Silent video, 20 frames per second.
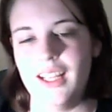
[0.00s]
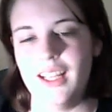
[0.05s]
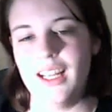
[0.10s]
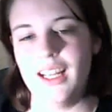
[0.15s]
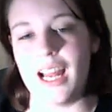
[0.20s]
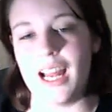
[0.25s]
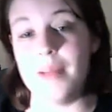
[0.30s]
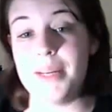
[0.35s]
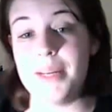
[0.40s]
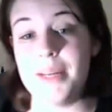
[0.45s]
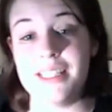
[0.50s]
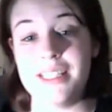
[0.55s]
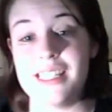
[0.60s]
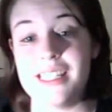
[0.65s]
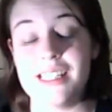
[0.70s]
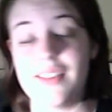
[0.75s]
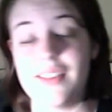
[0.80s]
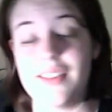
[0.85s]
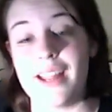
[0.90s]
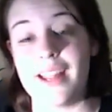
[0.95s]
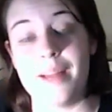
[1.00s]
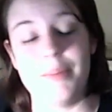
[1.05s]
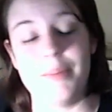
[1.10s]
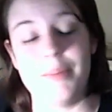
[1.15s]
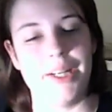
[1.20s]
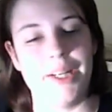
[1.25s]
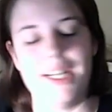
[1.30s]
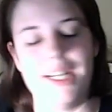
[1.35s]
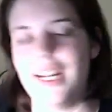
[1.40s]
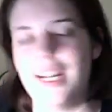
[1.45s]
I made sense of that,
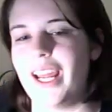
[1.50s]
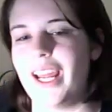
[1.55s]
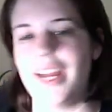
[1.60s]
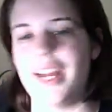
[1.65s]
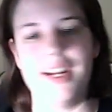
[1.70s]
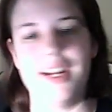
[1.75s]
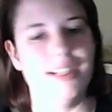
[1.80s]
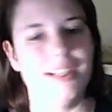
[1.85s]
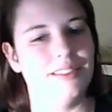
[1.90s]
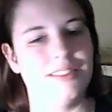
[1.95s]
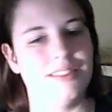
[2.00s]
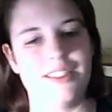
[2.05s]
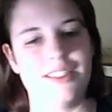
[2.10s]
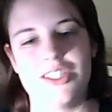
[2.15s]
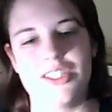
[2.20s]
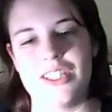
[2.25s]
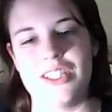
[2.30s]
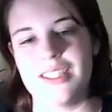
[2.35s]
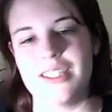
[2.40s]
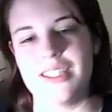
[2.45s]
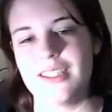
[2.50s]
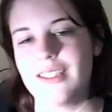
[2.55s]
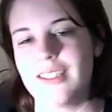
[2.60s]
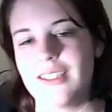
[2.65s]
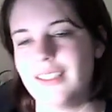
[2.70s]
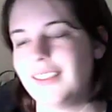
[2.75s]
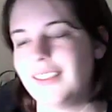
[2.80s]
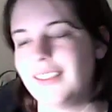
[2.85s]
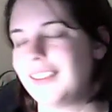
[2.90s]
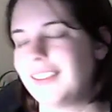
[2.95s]
but just